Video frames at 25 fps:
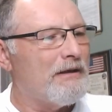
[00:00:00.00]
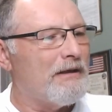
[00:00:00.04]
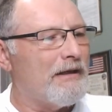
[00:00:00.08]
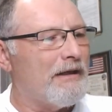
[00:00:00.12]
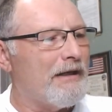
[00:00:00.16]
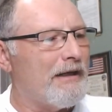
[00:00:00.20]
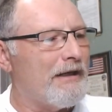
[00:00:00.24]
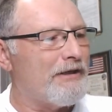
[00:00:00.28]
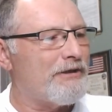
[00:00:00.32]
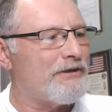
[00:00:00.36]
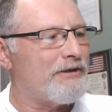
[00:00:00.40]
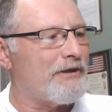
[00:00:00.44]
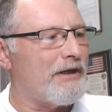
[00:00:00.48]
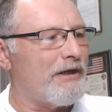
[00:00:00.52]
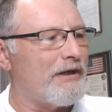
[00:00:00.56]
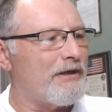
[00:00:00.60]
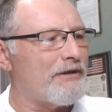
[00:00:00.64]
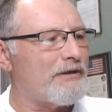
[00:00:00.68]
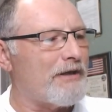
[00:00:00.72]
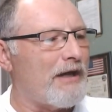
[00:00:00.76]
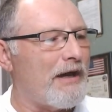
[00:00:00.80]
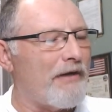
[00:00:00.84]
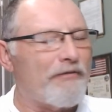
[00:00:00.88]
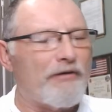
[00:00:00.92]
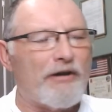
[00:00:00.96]
He says,
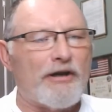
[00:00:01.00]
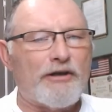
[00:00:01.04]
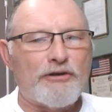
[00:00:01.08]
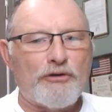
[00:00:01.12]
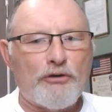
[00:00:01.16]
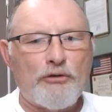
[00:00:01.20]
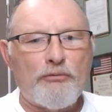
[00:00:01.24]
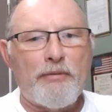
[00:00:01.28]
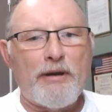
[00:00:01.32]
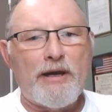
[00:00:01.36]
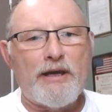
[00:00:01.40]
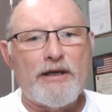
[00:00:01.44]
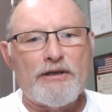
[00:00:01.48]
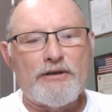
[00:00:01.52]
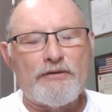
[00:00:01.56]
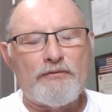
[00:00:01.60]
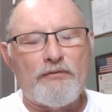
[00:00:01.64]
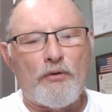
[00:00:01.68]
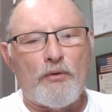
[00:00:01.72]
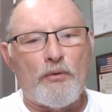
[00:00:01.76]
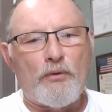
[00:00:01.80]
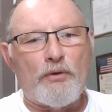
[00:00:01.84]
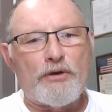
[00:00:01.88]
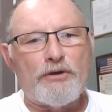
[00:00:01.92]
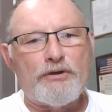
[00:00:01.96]
I've got to obey his
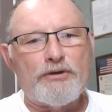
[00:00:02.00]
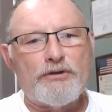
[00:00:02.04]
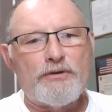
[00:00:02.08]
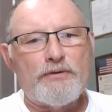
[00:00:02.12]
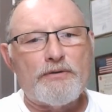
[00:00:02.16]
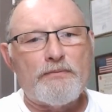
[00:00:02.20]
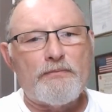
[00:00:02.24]
voice.